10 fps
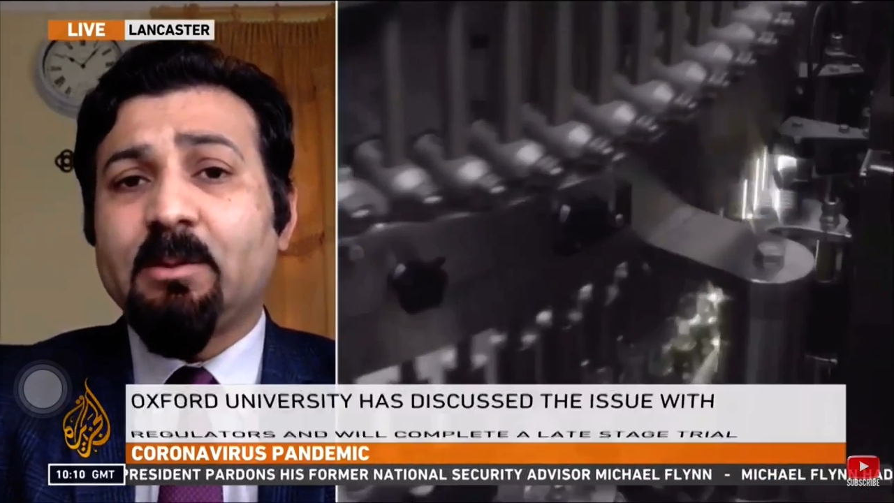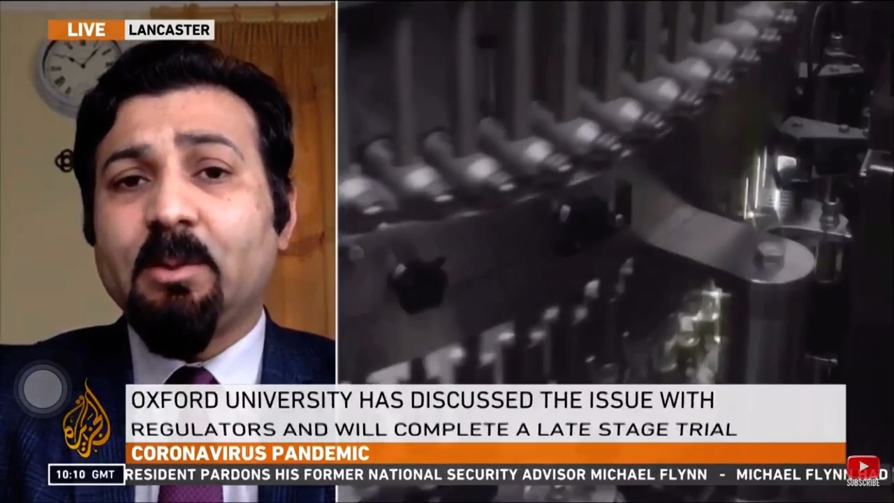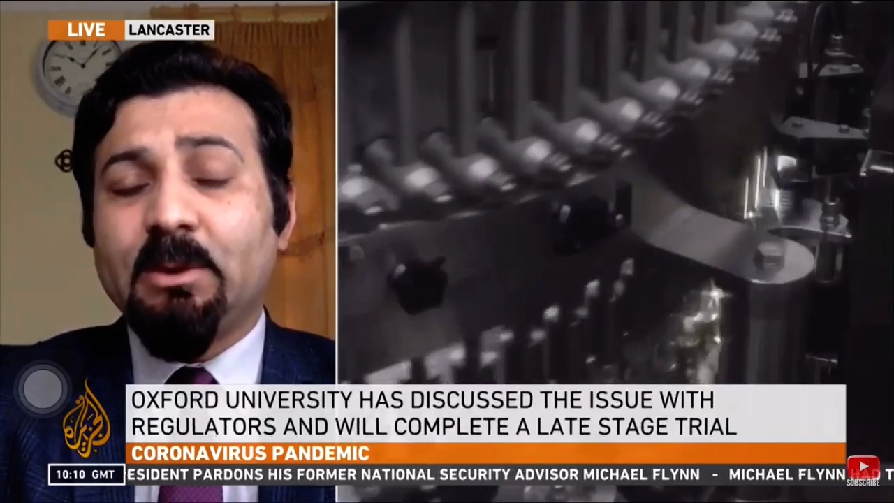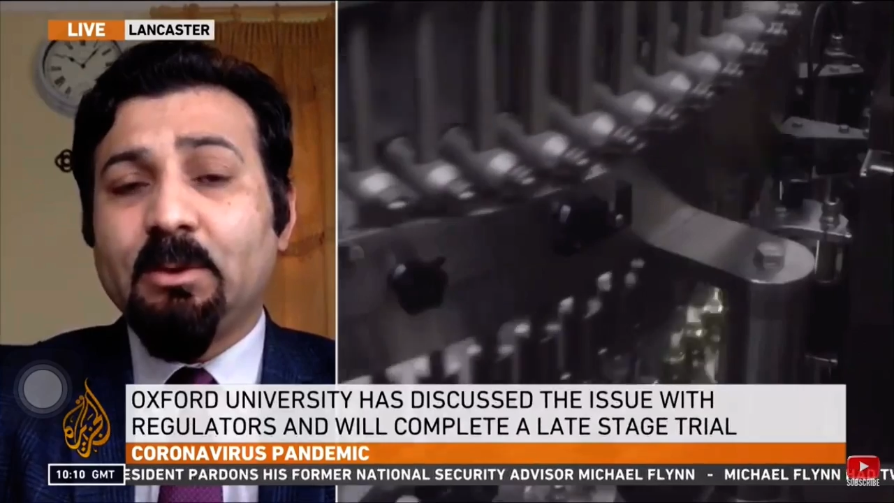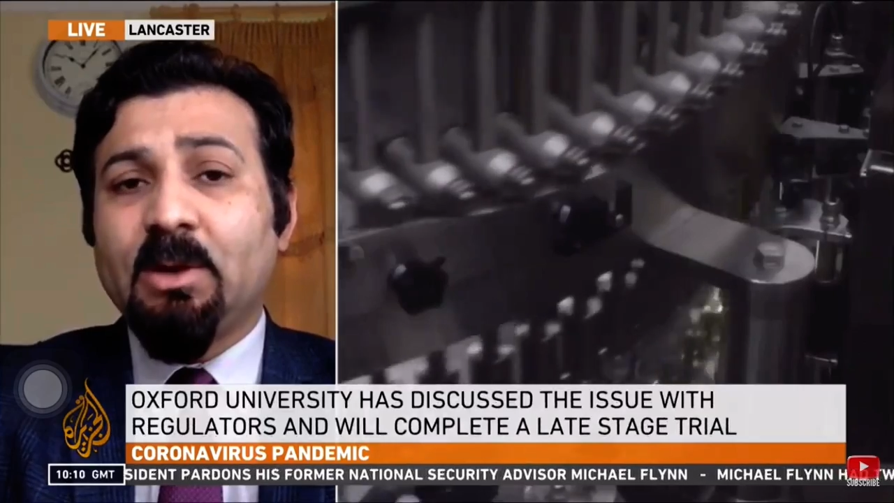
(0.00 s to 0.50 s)

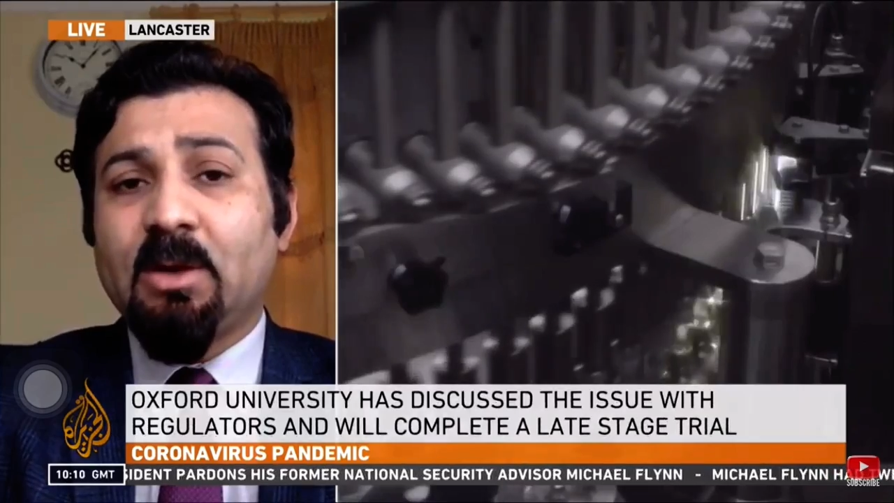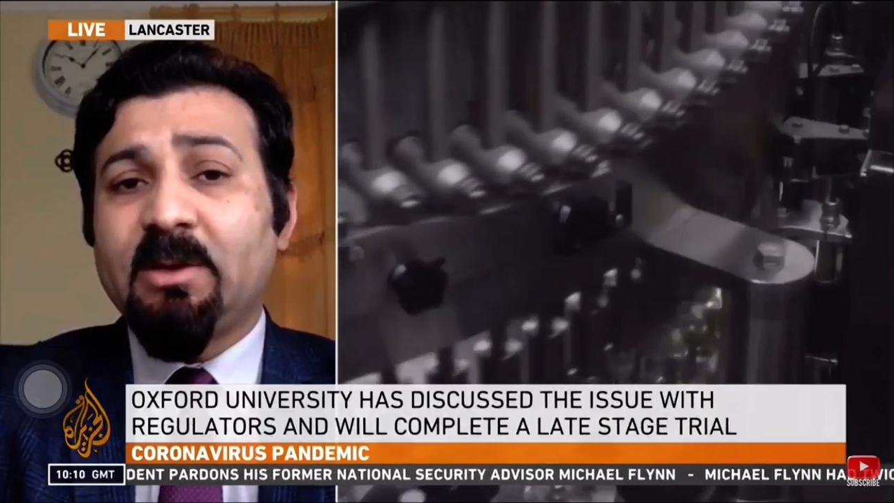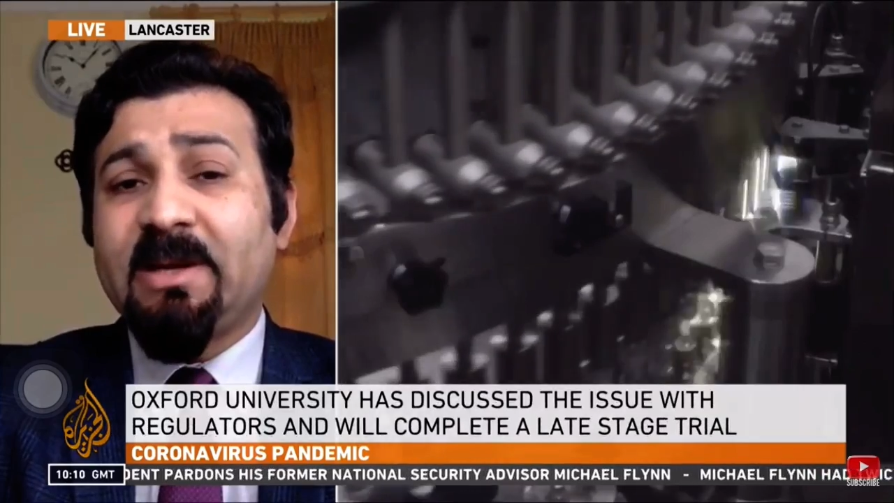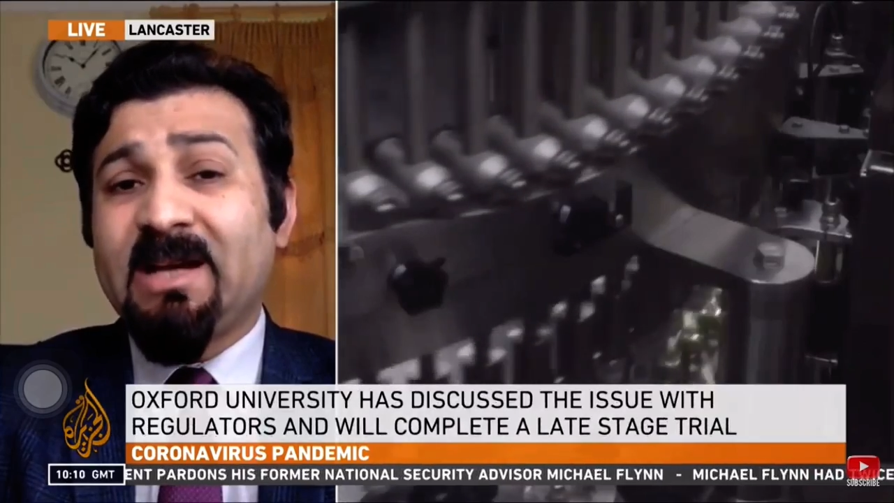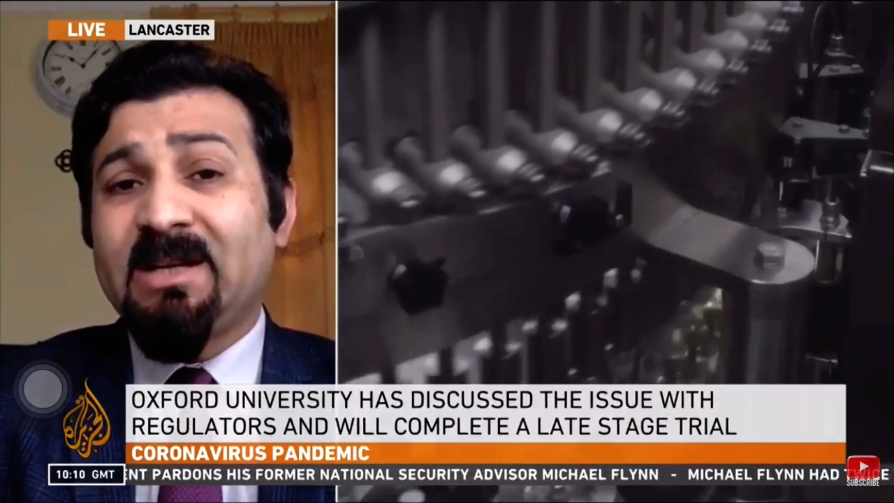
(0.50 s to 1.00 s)
we do know
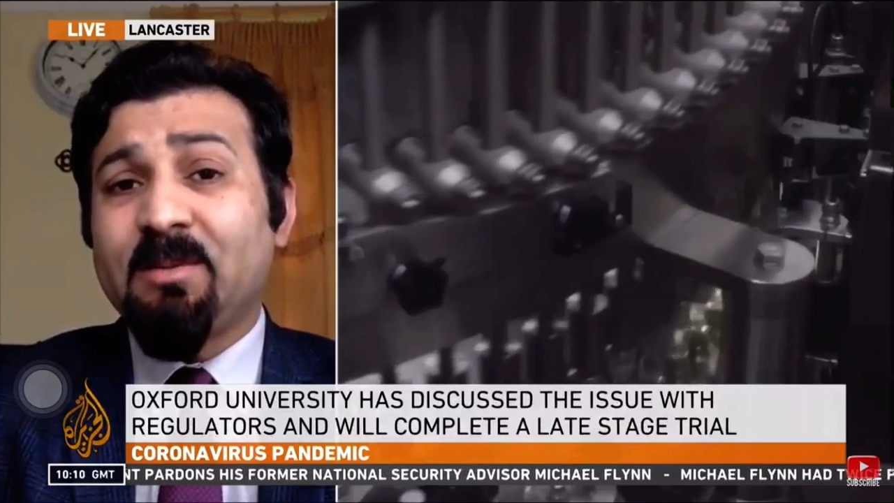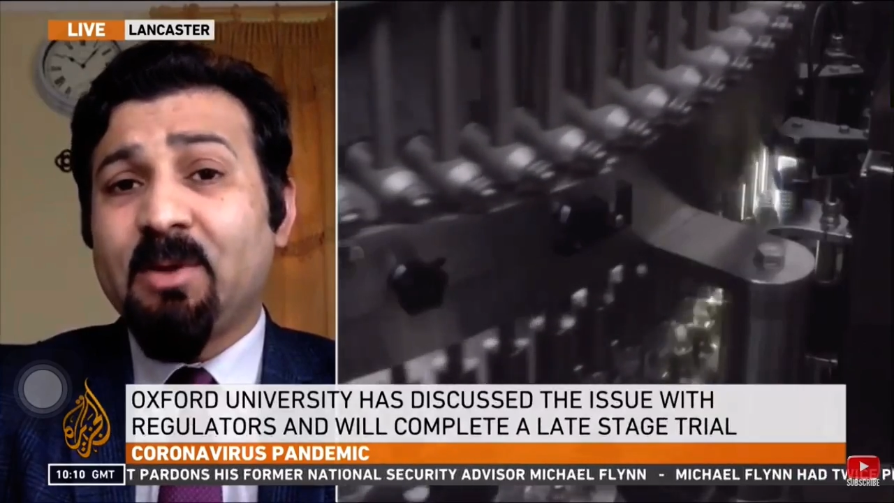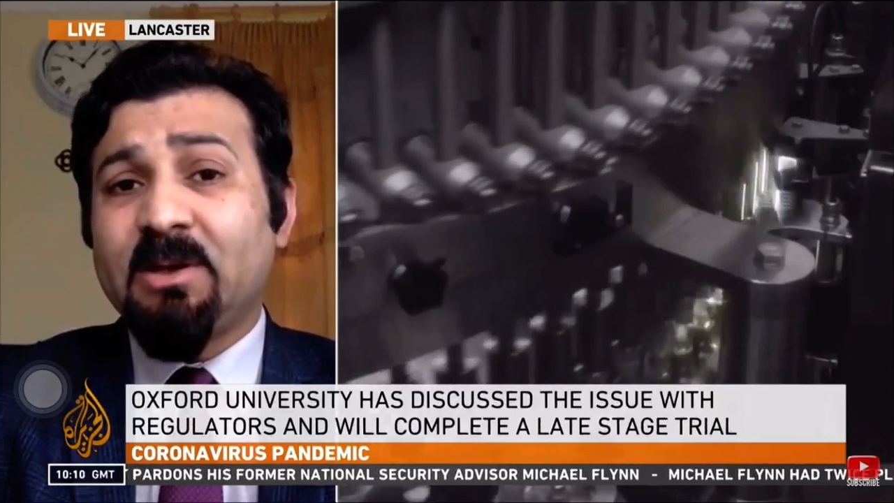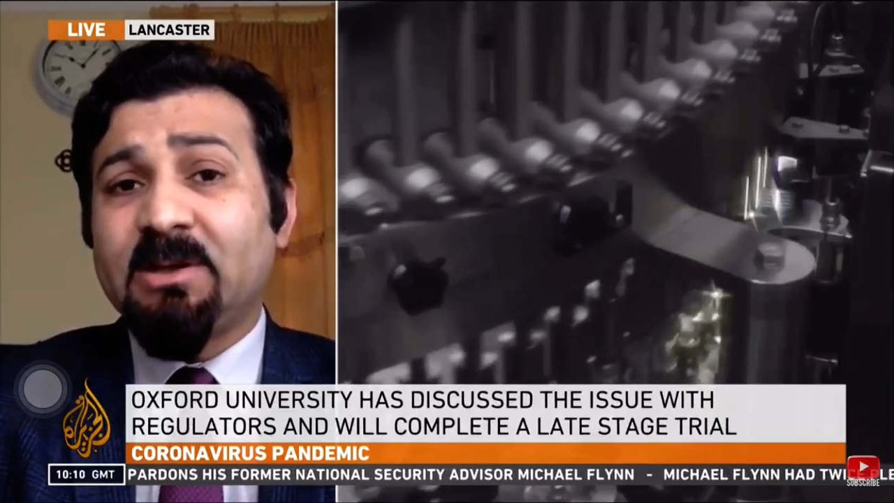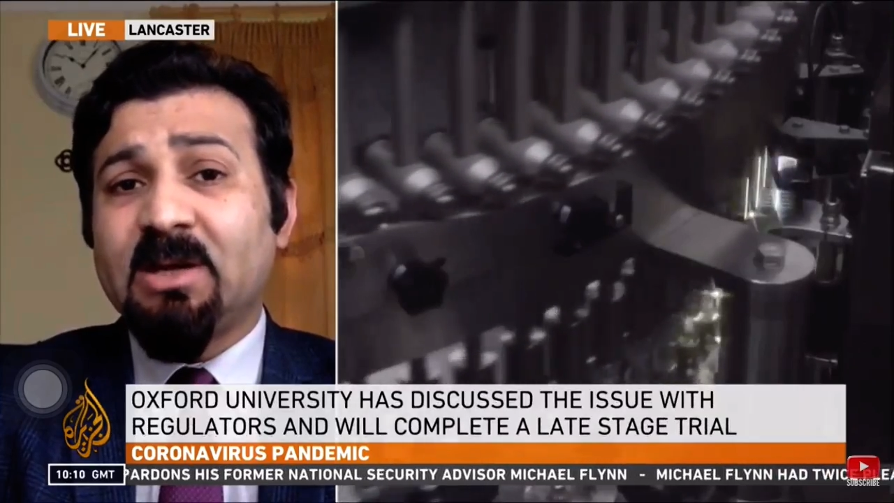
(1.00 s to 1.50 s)
the antibodies